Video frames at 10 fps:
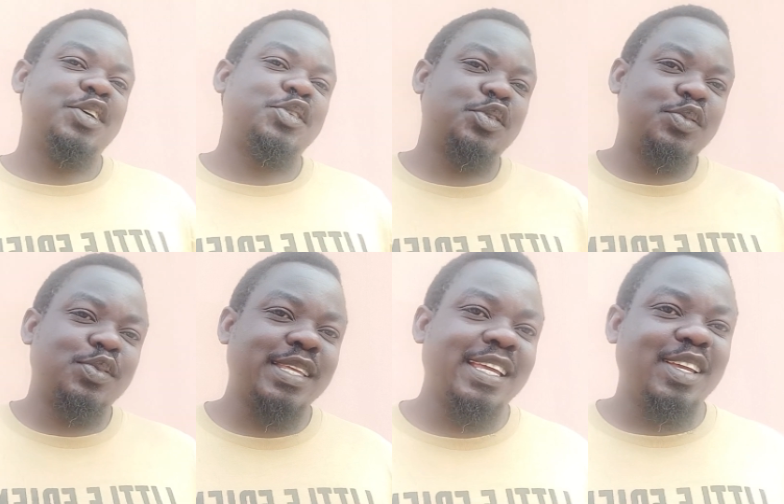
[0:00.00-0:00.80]
So
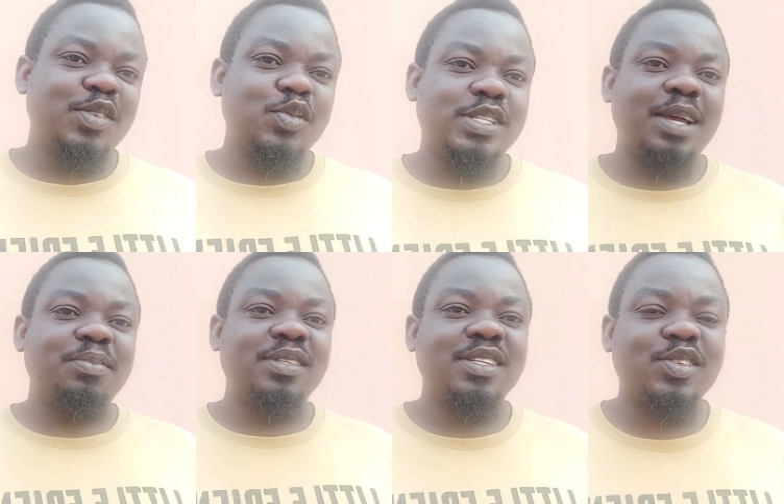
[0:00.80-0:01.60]
today, we shall
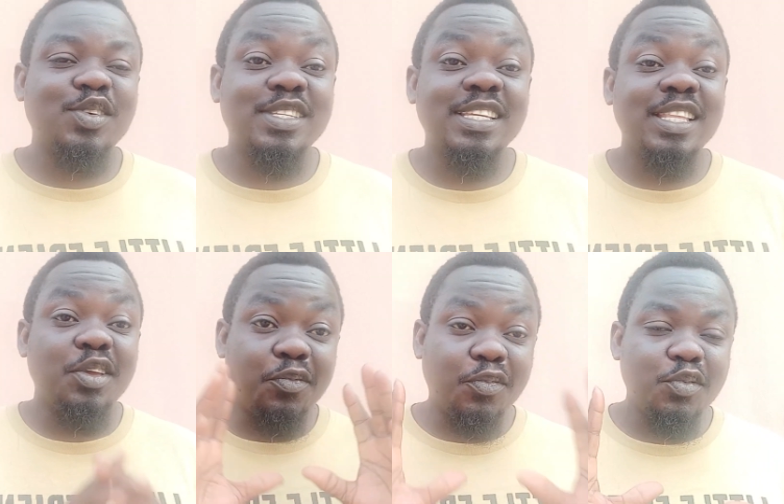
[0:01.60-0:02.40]
be discussing
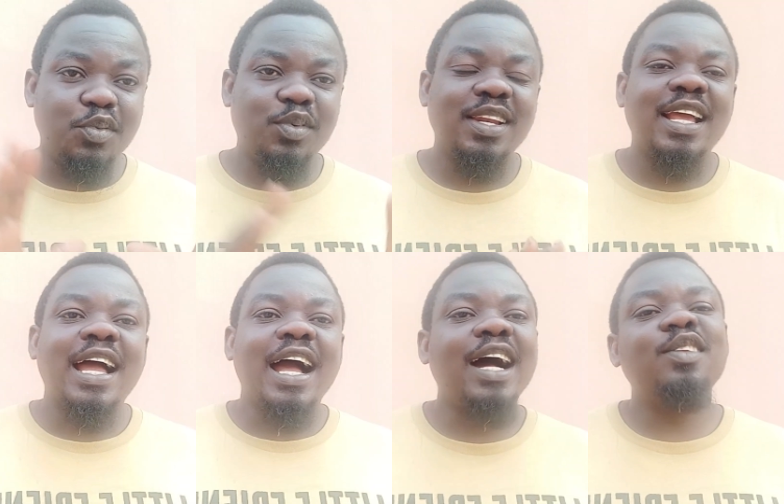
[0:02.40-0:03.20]
in full,
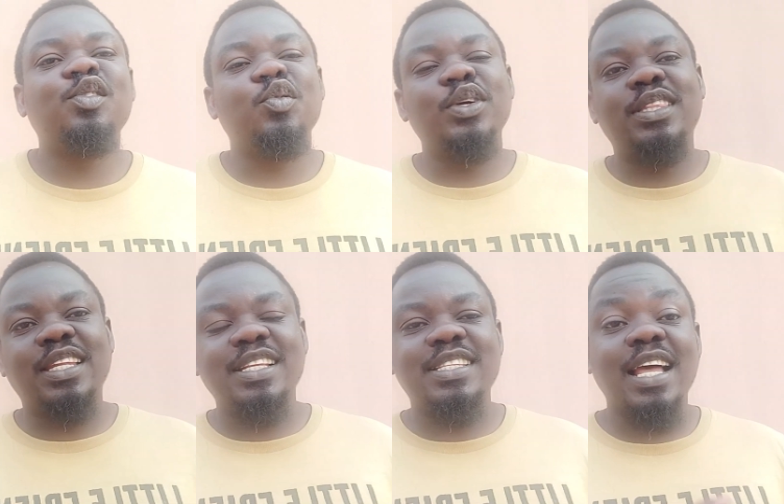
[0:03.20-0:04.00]
how do we
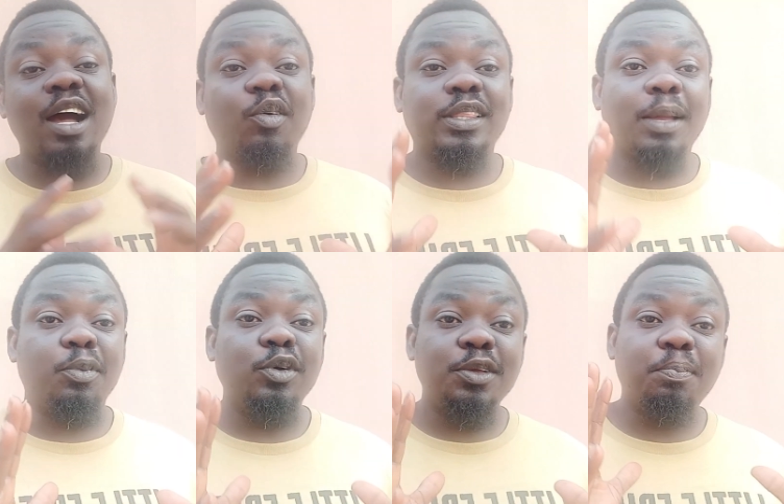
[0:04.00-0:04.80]
treat our
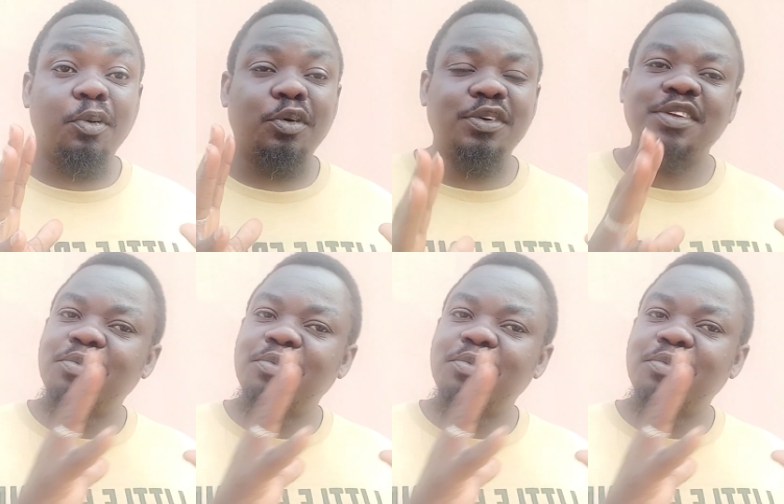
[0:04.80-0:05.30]
tapolin pond